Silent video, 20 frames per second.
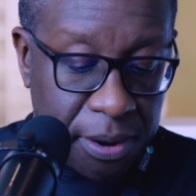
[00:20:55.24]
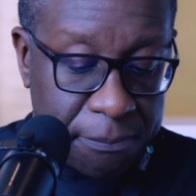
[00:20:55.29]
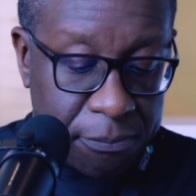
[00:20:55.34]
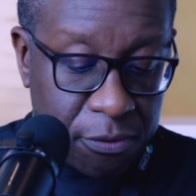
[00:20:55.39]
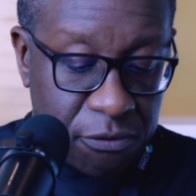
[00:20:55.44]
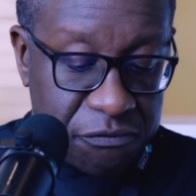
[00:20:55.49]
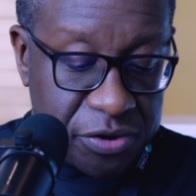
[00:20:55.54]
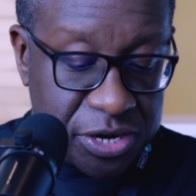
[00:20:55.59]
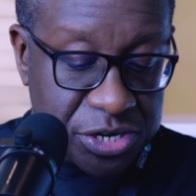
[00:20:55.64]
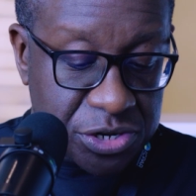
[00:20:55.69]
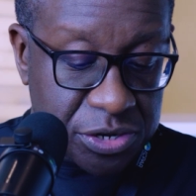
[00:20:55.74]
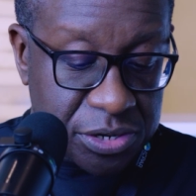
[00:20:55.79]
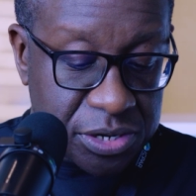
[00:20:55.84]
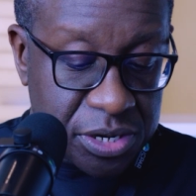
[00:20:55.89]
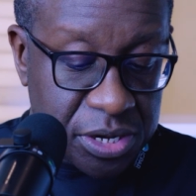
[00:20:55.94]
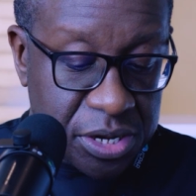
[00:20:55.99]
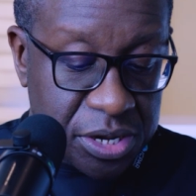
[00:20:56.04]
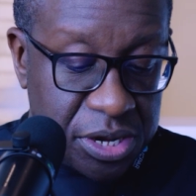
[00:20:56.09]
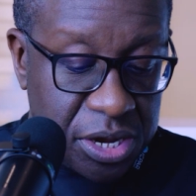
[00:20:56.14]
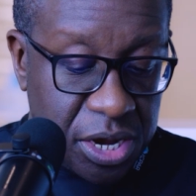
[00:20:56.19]
profession
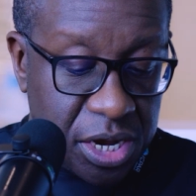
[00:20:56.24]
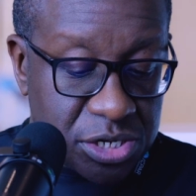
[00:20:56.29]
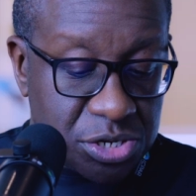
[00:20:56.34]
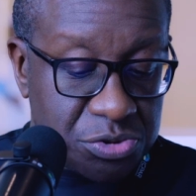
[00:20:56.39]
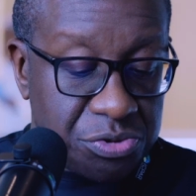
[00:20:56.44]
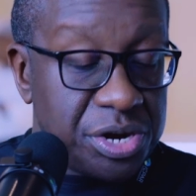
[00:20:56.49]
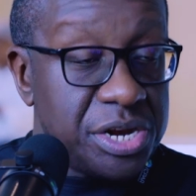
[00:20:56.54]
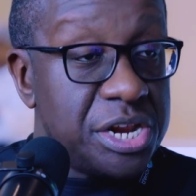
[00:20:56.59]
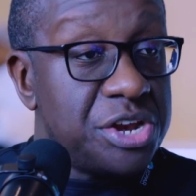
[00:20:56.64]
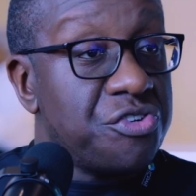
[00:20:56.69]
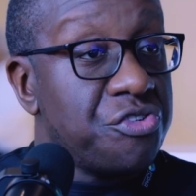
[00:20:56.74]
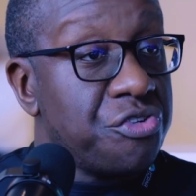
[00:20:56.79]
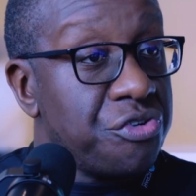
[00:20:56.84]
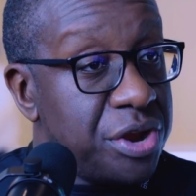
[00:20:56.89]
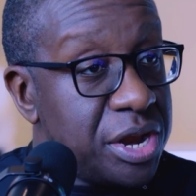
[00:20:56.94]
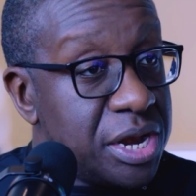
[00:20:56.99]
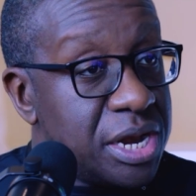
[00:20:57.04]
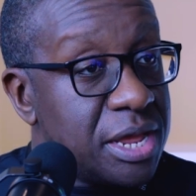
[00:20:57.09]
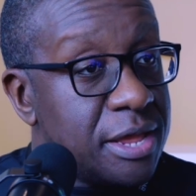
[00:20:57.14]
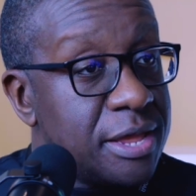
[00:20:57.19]
is already
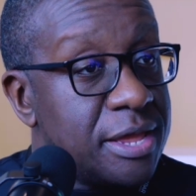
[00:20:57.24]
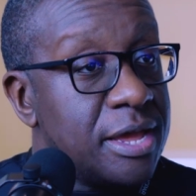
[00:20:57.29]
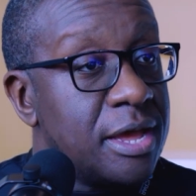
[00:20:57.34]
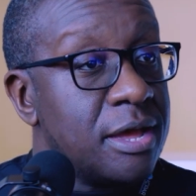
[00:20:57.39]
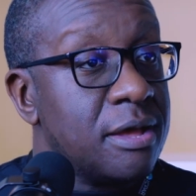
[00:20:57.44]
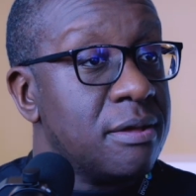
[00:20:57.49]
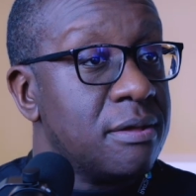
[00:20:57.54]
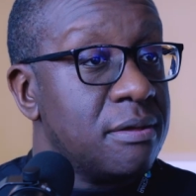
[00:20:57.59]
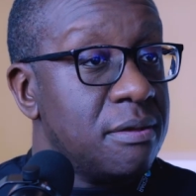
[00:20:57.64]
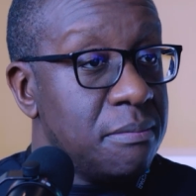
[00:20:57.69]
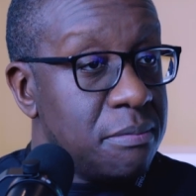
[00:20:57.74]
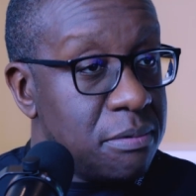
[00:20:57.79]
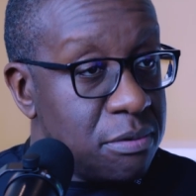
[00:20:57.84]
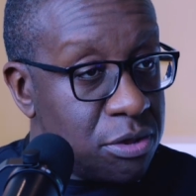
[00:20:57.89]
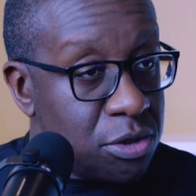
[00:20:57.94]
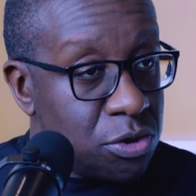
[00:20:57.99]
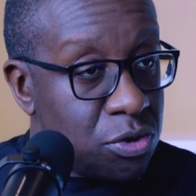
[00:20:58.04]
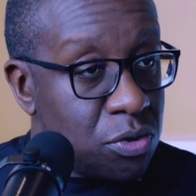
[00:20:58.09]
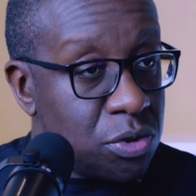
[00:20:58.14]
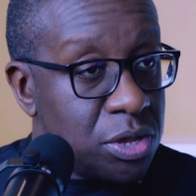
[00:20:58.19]
training young
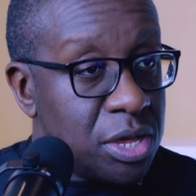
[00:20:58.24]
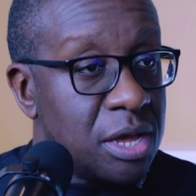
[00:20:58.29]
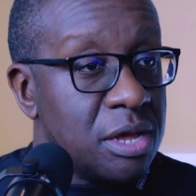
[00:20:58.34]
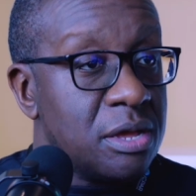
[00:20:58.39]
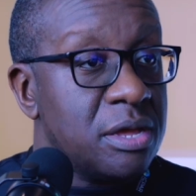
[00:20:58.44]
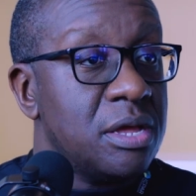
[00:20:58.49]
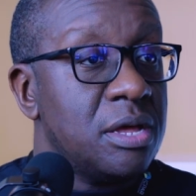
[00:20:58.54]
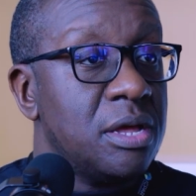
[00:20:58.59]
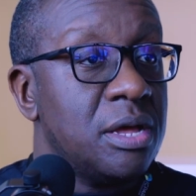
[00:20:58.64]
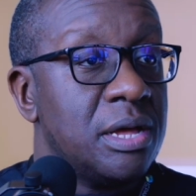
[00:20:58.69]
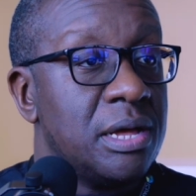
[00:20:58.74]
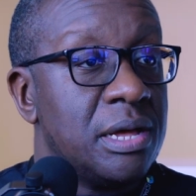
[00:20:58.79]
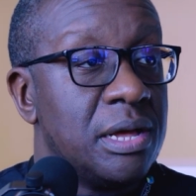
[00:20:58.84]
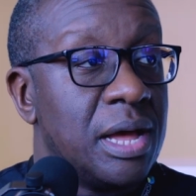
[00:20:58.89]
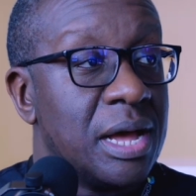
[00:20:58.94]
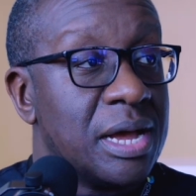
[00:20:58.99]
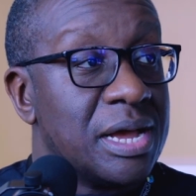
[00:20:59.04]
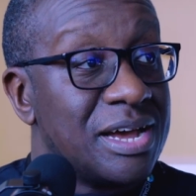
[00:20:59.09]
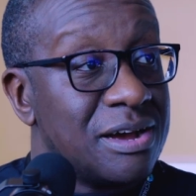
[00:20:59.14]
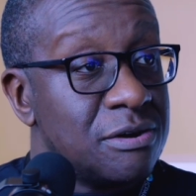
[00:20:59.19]

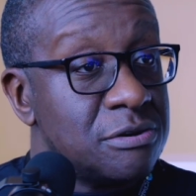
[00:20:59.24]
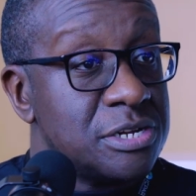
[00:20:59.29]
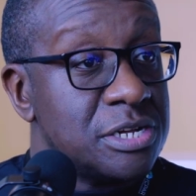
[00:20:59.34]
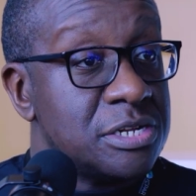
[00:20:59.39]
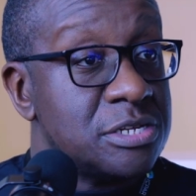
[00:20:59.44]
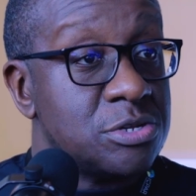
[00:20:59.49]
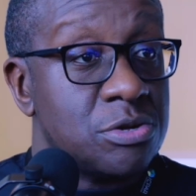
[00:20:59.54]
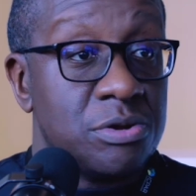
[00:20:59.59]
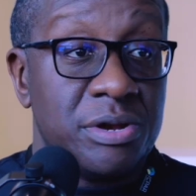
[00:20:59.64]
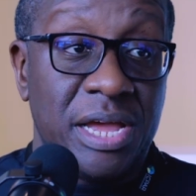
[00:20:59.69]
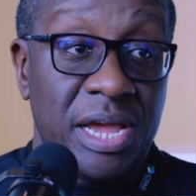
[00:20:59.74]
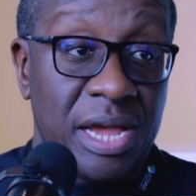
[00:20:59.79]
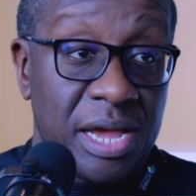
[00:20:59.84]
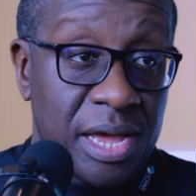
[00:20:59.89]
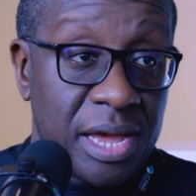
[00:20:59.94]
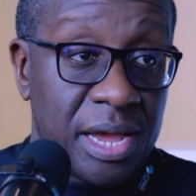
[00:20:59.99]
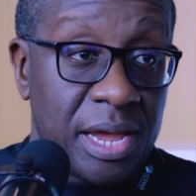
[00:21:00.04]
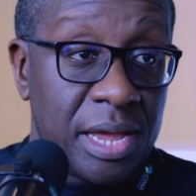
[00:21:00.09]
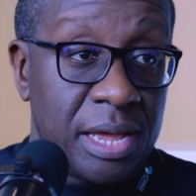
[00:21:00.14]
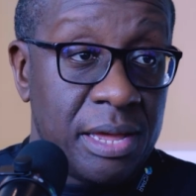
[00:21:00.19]
accountants on
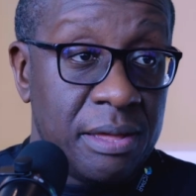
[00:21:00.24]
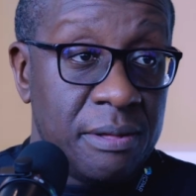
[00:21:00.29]
AI